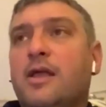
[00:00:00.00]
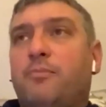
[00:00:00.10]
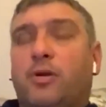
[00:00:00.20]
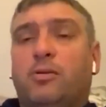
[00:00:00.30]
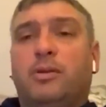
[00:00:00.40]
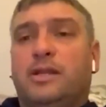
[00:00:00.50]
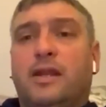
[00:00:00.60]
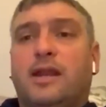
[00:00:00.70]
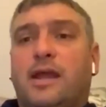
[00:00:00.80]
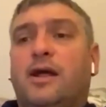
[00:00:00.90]
probably
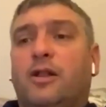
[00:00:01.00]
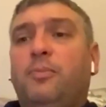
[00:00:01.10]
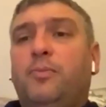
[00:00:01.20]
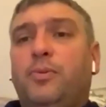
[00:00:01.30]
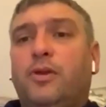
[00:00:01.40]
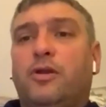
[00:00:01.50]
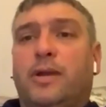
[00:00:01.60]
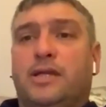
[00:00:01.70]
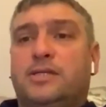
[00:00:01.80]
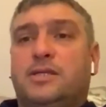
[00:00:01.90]
didn't help, you know what I
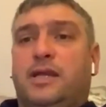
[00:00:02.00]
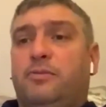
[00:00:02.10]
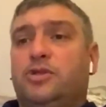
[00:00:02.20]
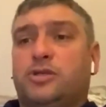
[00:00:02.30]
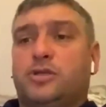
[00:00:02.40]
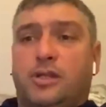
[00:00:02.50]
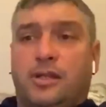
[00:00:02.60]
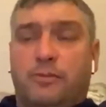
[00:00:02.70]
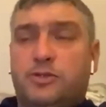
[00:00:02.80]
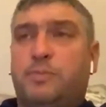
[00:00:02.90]
mean? Because it was just,
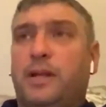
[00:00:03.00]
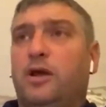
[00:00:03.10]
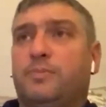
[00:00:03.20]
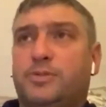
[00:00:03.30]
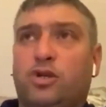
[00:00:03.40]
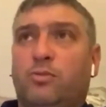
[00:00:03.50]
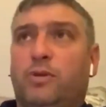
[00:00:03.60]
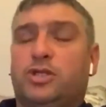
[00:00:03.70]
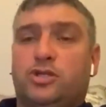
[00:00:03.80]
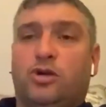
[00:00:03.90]
I was built up so
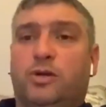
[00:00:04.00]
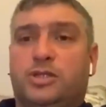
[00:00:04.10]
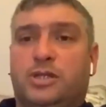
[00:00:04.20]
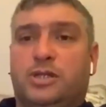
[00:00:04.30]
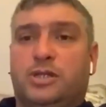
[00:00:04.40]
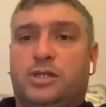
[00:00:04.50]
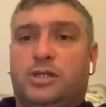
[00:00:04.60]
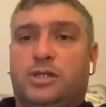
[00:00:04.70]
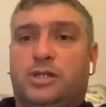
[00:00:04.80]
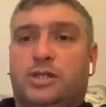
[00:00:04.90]
much, I was just
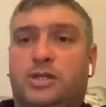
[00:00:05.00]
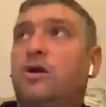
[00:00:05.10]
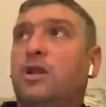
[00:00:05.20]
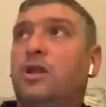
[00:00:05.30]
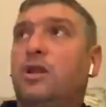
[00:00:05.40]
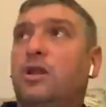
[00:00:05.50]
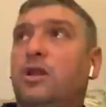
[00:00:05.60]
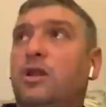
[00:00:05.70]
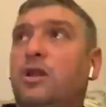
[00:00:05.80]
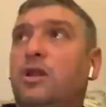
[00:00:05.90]
going to come in and do all of
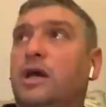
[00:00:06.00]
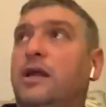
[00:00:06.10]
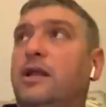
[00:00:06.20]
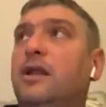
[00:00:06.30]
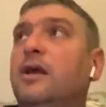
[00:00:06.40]
this and all that.